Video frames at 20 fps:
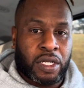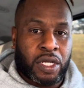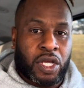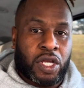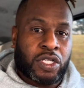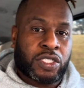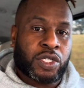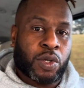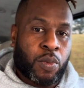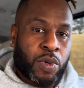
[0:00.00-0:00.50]

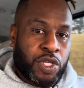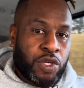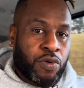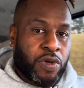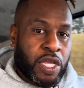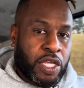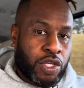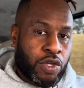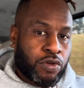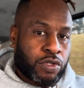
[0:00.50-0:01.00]
So when you
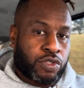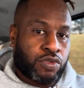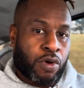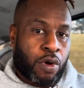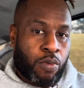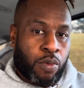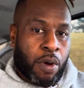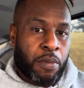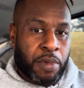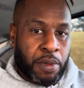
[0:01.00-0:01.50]
get used to a
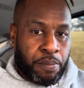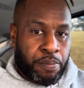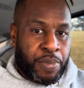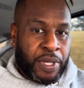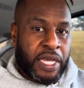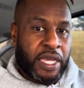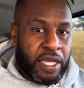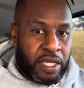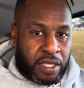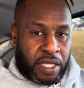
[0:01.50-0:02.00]
woman
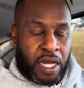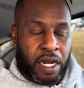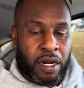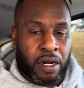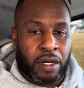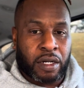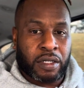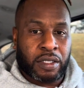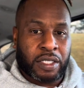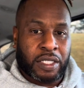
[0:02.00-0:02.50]
being
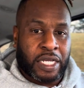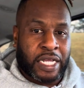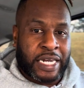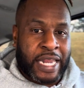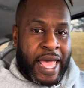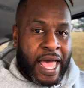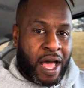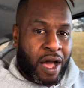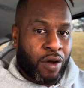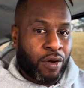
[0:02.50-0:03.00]
there, and
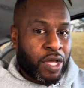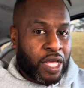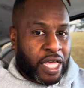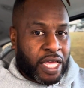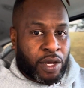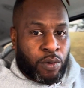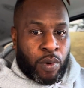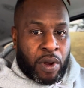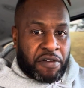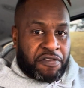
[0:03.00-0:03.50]
now
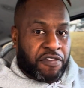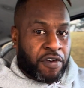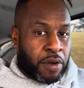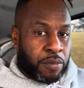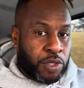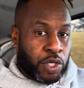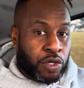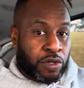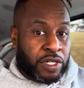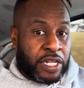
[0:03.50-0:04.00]
it went from
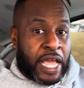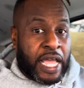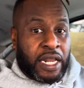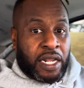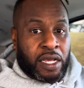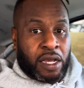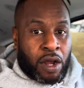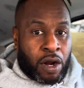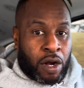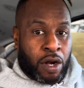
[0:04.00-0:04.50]
you're
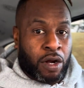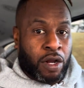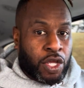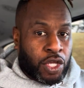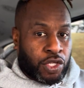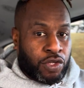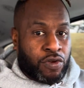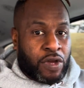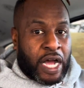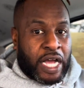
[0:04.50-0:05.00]
dating her,
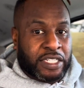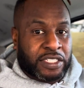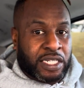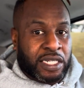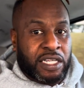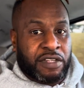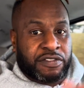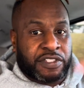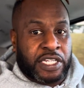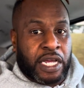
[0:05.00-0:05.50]
you guys
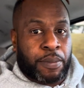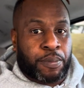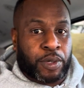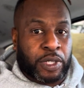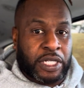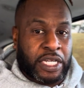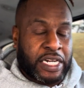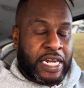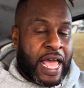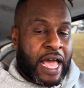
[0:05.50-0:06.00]
live
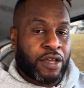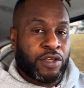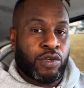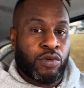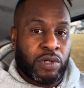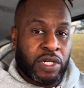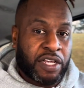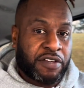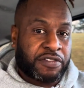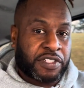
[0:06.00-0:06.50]
separately. Now you
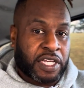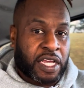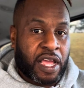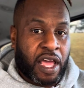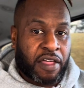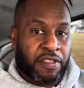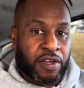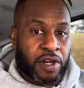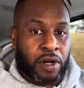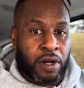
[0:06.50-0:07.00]
live
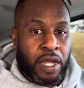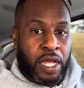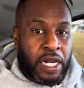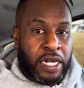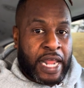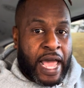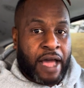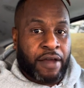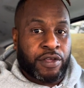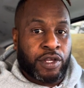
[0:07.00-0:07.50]
together.
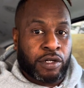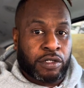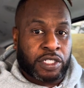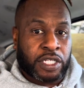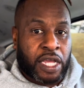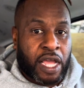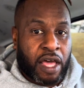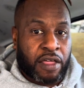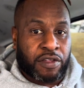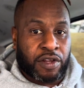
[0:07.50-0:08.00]
Now you're
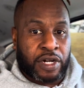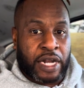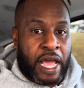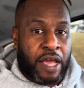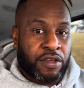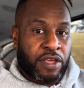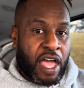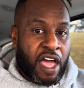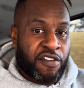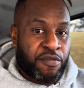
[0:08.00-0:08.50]
together. Now
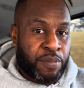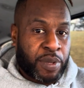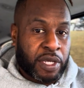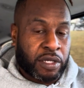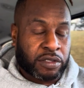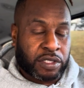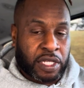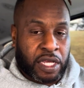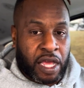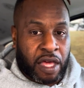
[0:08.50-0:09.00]
you have
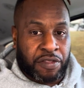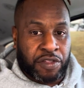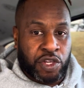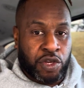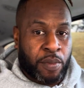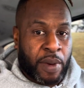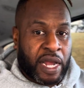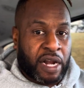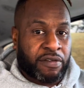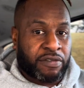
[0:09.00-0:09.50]
bills together. You
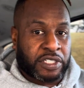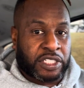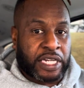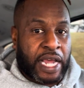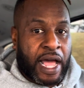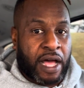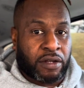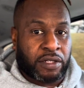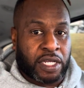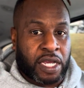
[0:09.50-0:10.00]
might have a
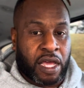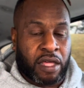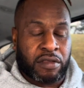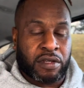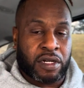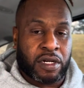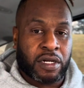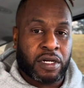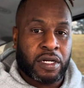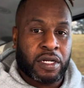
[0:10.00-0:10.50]
child
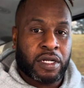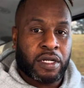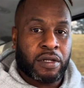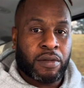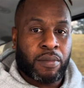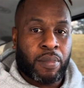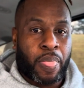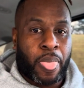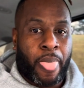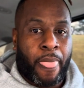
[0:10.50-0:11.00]
together.
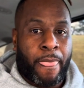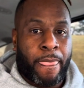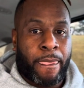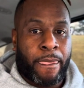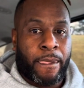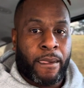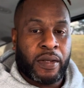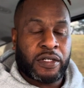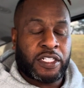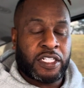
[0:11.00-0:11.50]

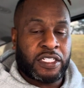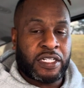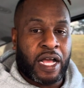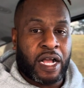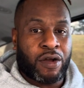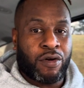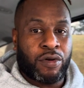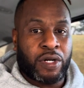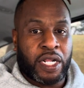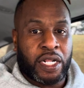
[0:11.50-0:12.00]
She's not
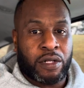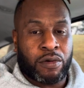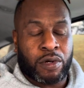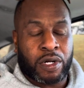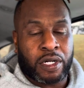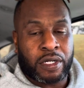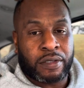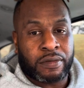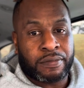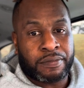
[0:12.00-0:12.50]
going anywhere.